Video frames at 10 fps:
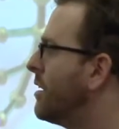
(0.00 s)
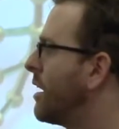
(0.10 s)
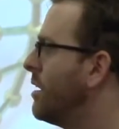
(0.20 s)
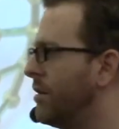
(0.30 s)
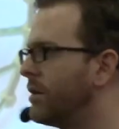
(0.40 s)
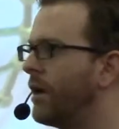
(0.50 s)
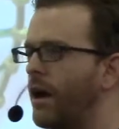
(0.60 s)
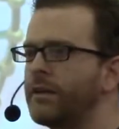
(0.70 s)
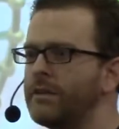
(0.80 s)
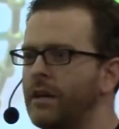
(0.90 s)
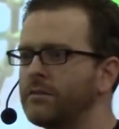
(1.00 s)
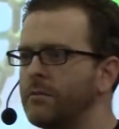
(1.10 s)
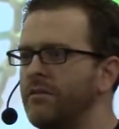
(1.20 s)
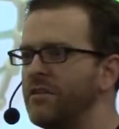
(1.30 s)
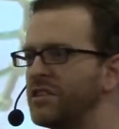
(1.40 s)
Okay, I can tell some
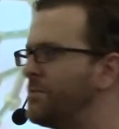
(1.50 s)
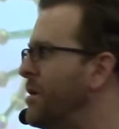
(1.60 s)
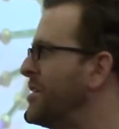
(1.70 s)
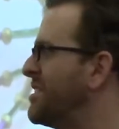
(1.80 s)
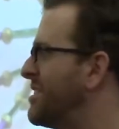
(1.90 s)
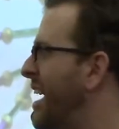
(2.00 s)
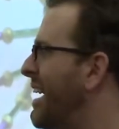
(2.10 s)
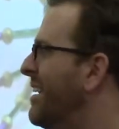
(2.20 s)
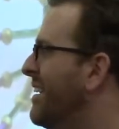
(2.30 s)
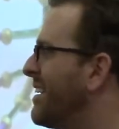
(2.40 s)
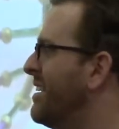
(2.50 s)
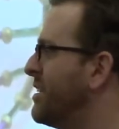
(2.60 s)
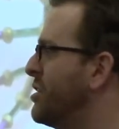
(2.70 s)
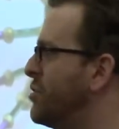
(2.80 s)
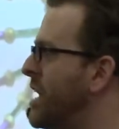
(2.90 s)
of you have experienced that
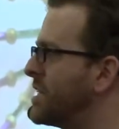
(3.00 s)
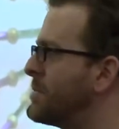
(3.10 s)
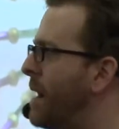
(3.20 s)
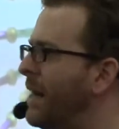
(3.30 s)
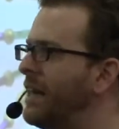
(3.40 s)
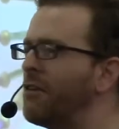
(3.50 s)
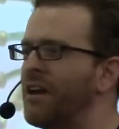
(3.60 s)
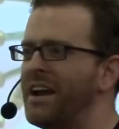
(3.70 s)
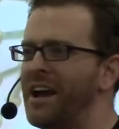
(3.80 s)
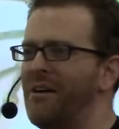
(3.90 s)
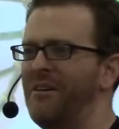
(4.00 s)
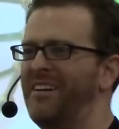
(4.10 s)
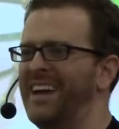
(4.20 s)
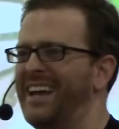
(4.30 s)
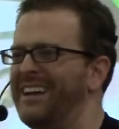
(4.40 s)
because you're not smiling right now.
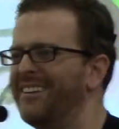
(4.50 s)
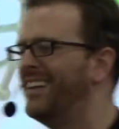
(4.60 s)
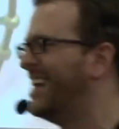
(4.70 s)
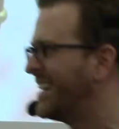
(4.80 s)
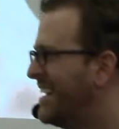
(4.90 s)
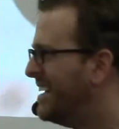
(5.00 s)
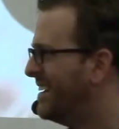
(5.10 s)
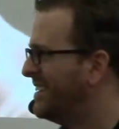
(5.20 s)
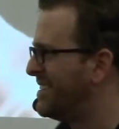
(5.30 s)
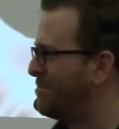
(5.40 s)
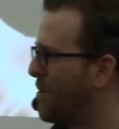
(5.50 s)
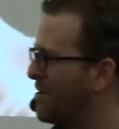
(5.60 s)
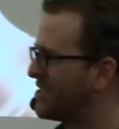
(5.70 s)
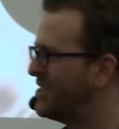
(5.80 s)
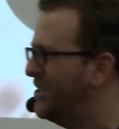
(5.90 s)
You're like, this is
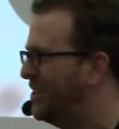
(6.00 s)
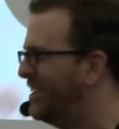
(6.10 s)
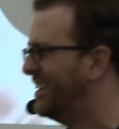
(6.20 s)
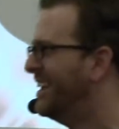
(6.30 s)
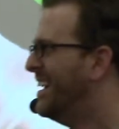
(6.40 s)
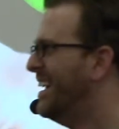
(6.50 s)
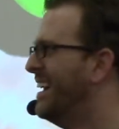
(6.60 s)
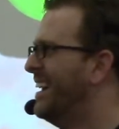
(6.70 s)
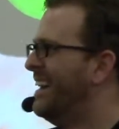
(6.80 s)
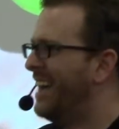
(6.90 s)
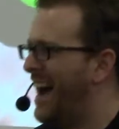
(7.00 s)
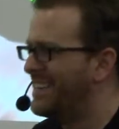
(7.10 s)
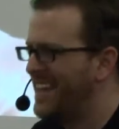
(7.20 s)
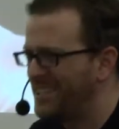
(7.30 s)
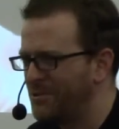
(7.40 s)
personal. I
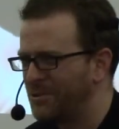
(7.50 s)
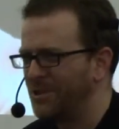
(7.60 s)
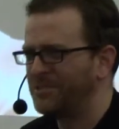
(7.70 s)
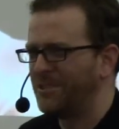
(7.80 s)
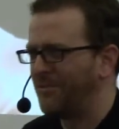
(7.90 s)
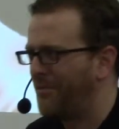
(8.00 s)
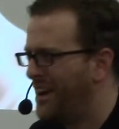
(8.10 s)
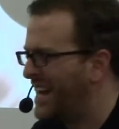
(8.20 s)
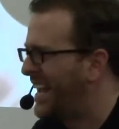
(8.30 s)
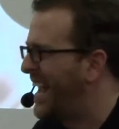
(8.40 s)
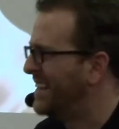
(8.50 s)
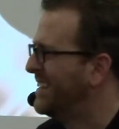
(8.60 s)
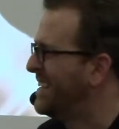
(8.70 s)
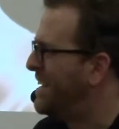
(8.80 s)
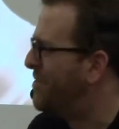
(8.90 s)
sat too close to the front. I can't
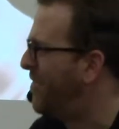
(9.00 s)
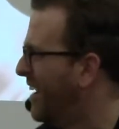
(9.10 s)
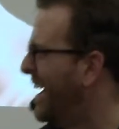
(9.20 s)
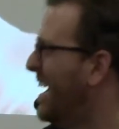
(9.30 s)
leave.